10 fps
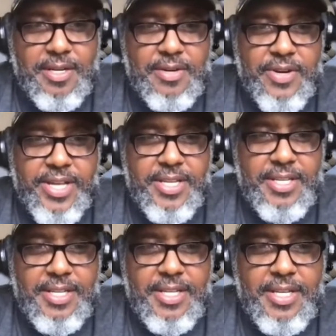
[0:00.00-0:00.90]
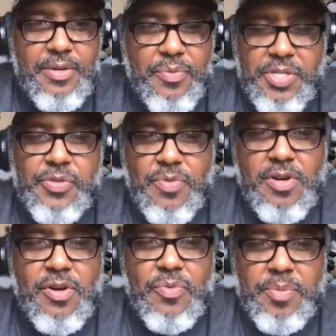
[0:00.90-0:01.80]
All right. What's
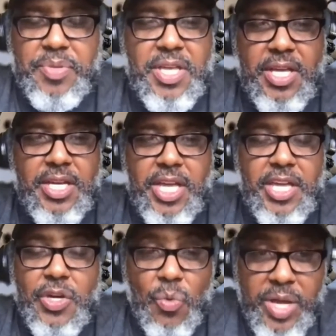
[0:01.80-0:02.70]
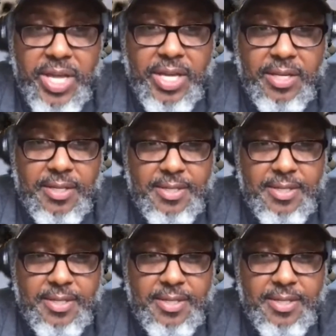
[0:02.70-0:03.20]
wrong with being a queen?